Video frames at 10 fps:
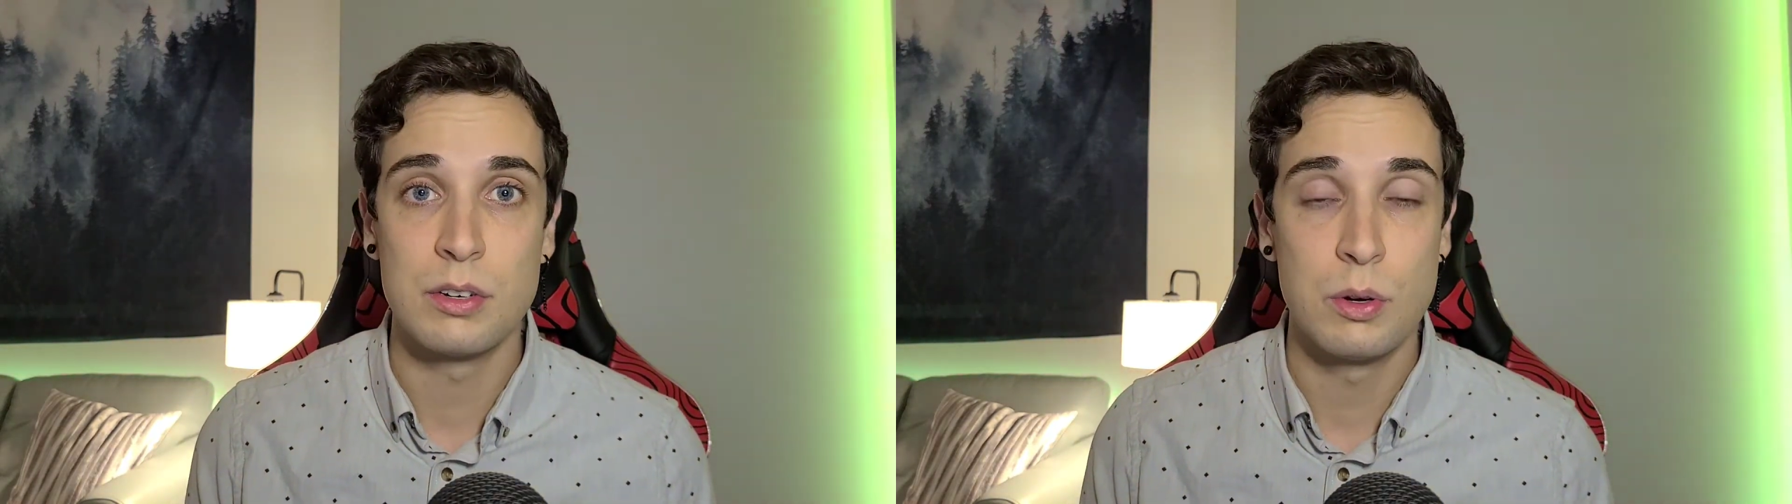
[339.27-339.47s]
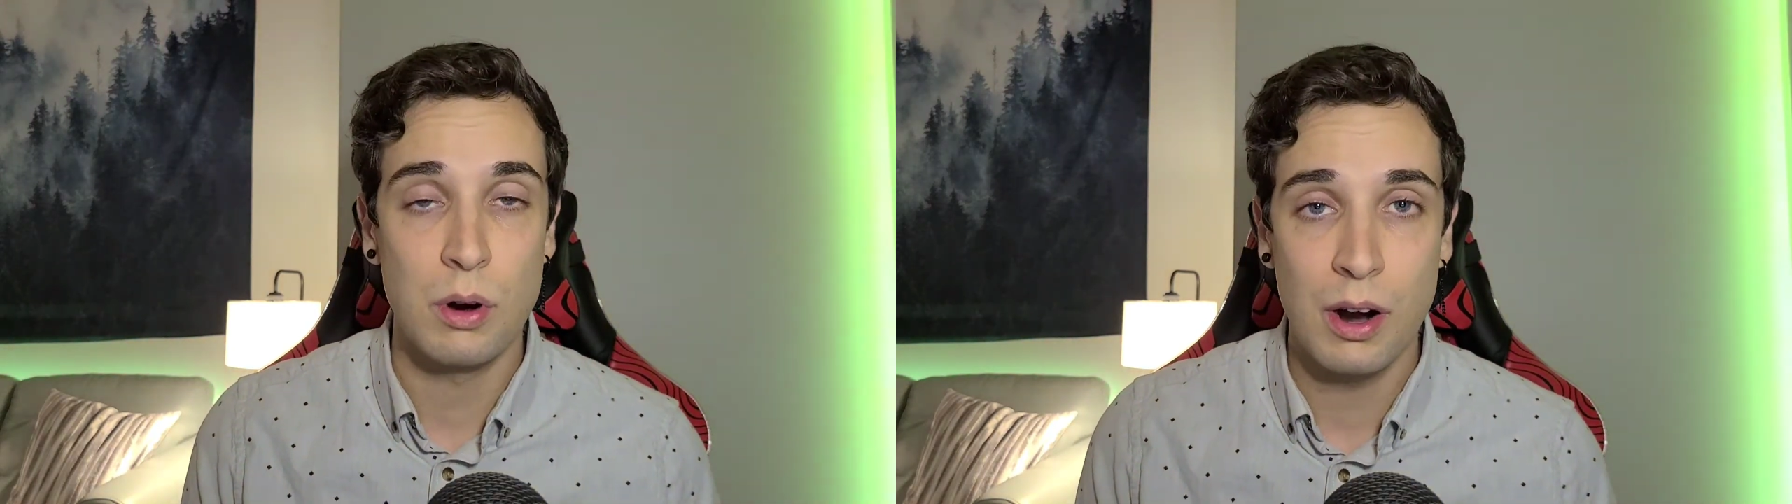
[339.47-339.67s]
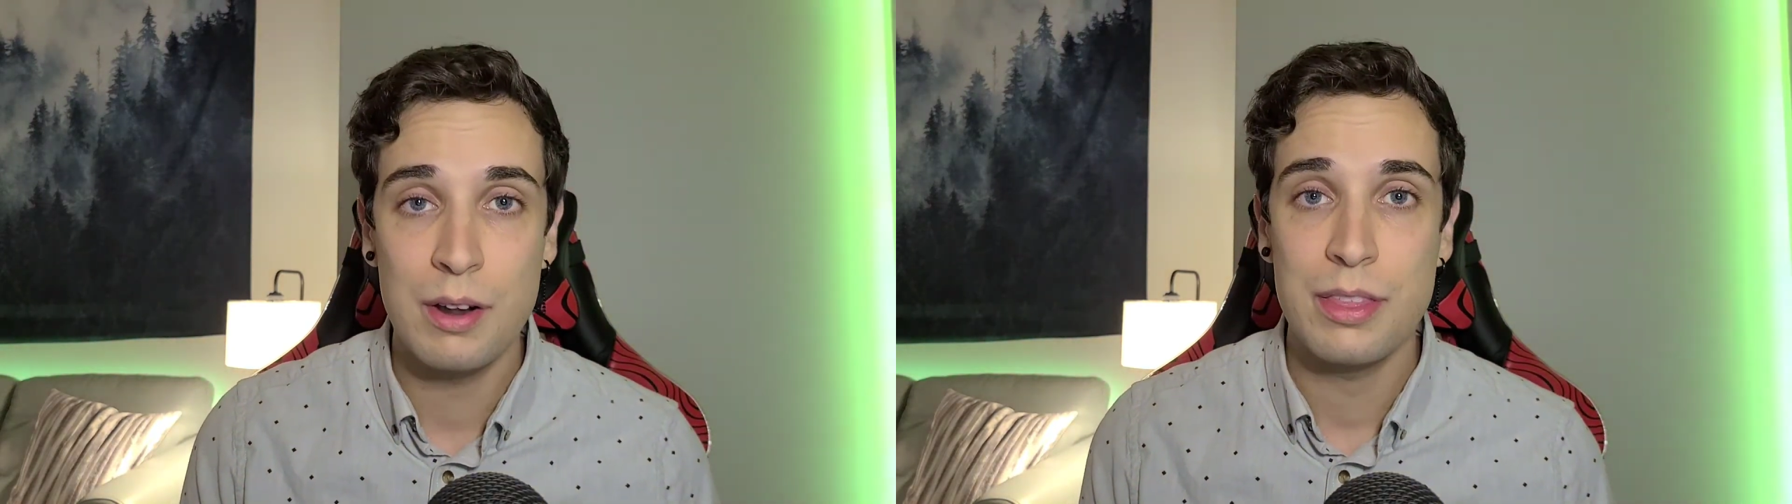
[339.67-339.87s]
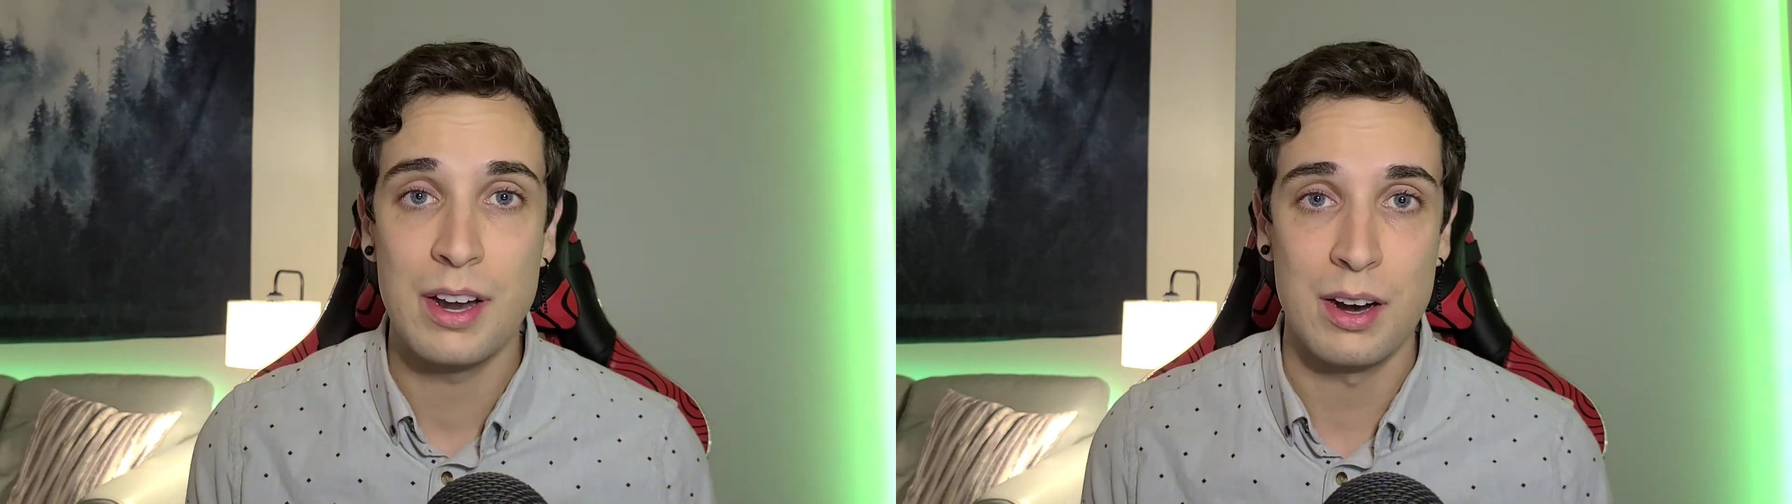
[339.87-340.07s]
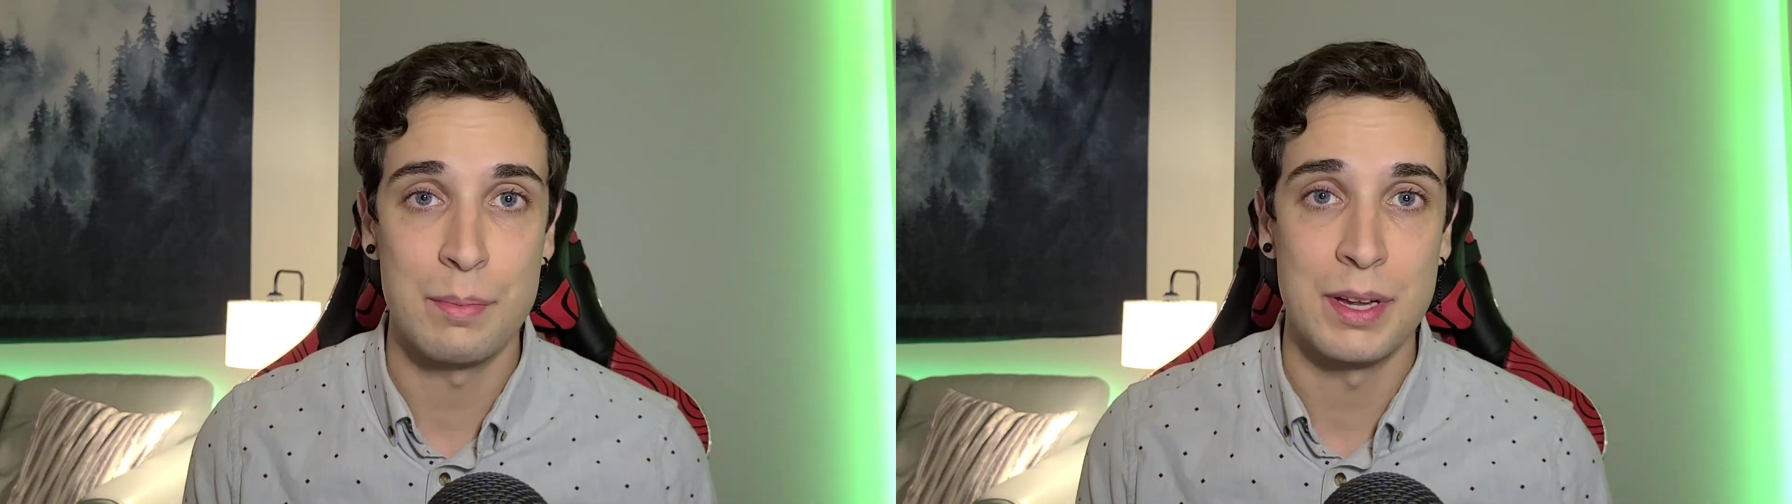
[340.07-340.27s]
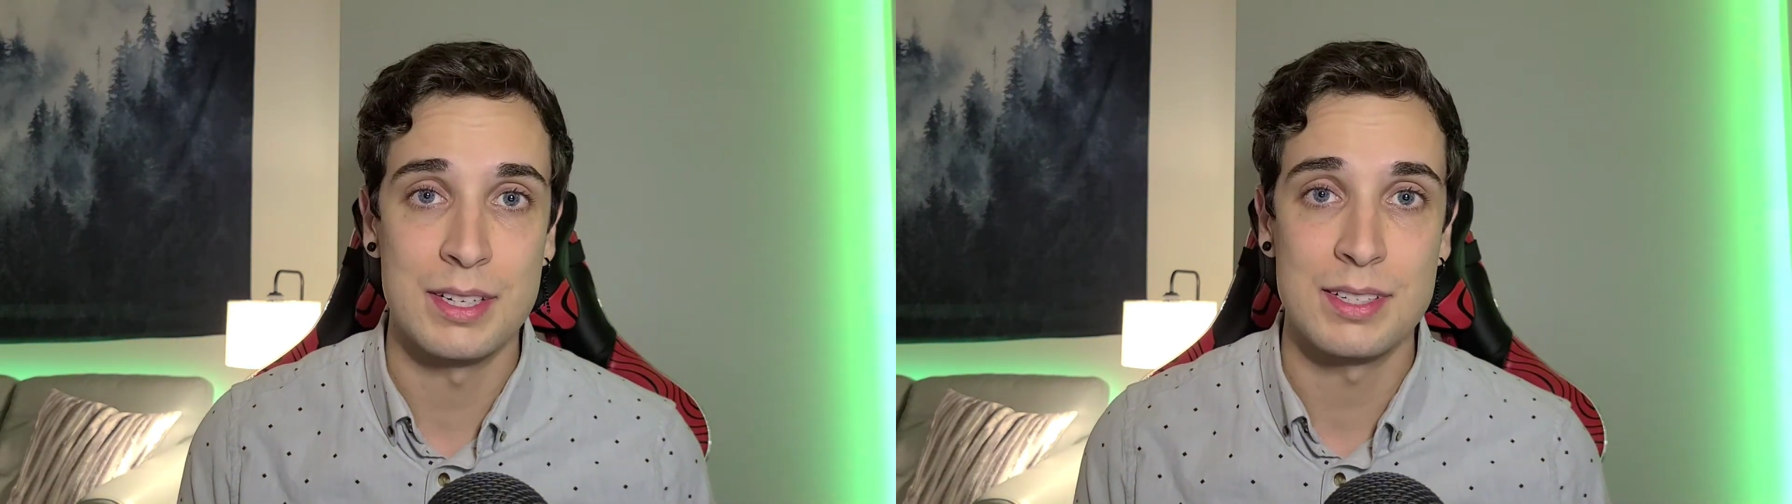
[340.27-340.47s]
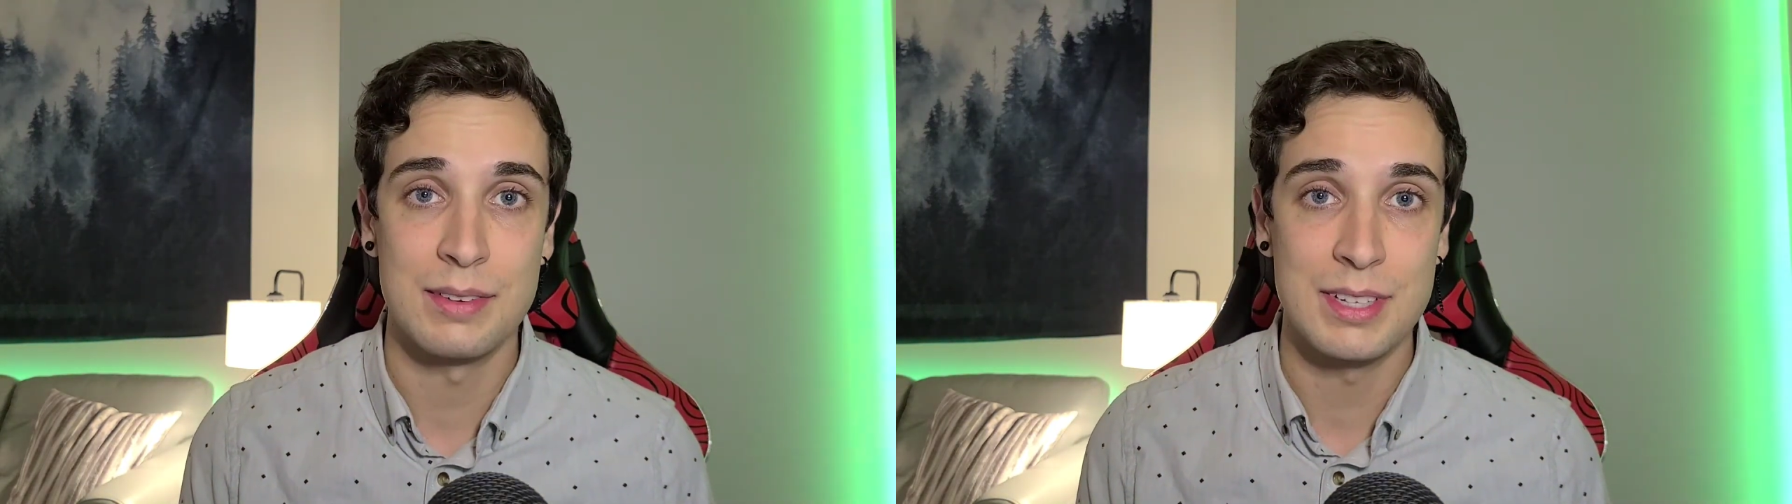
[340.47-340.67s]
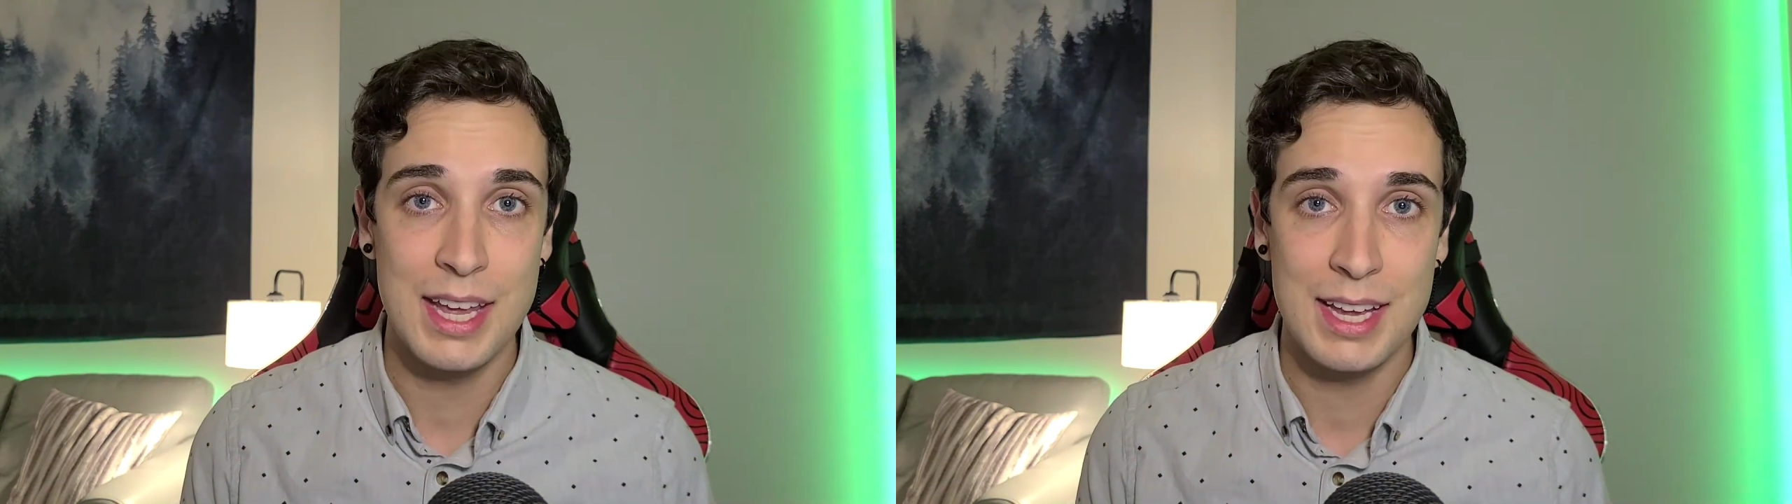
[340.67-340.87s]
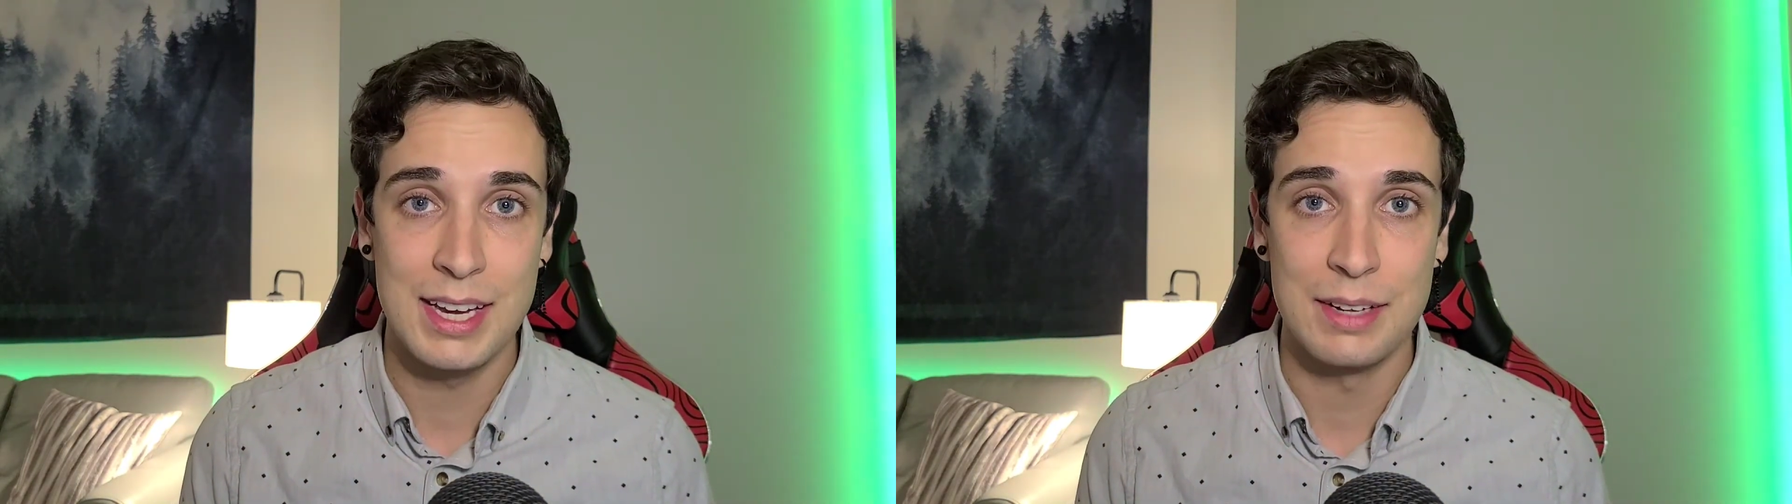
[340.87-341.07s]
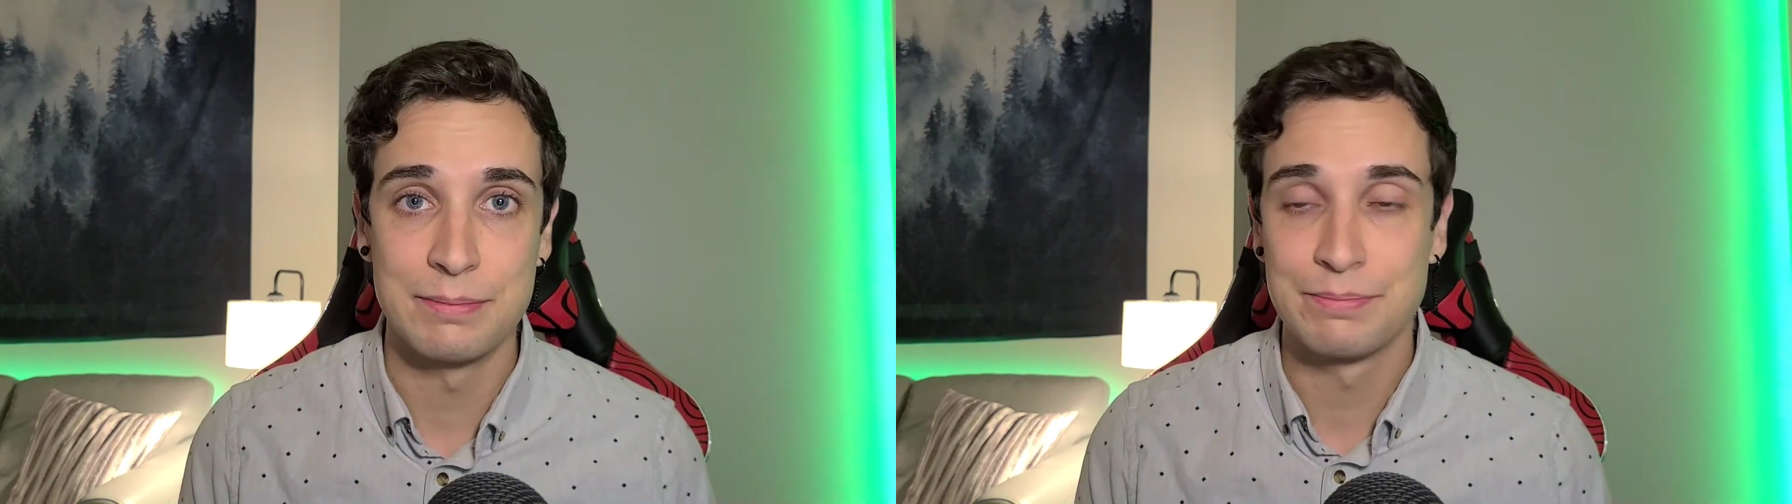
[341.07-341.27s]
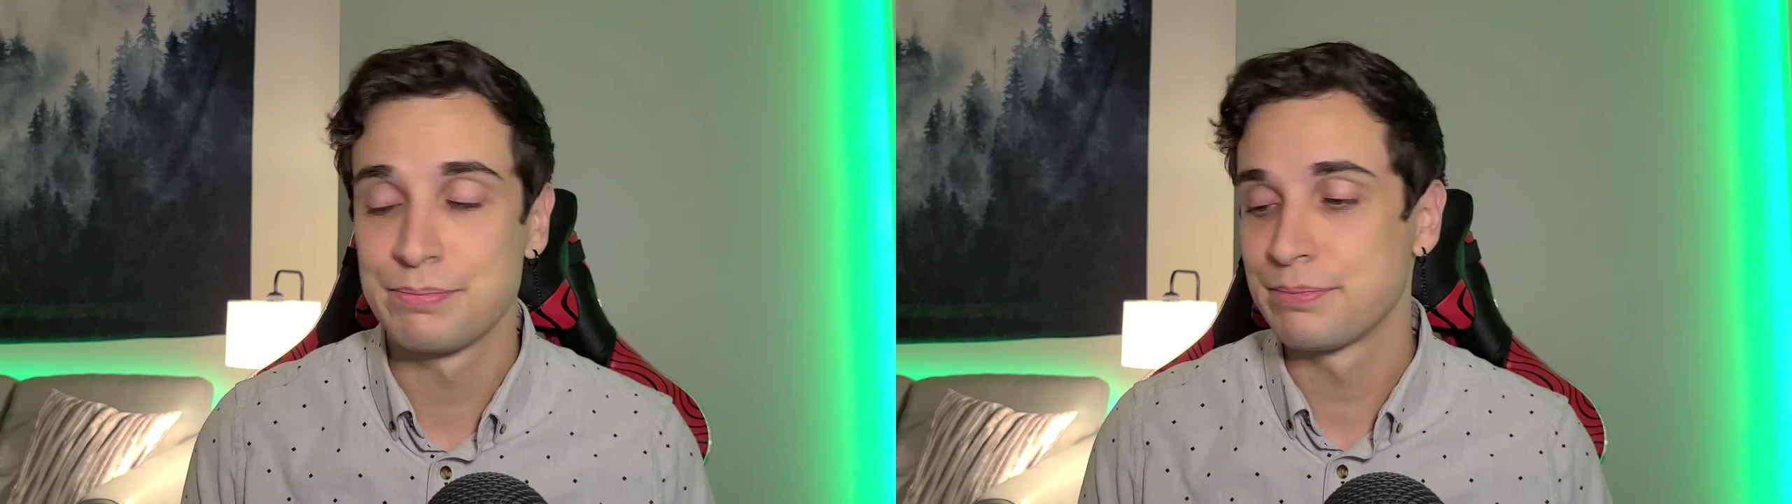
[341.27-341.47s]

who are therapists have taken it,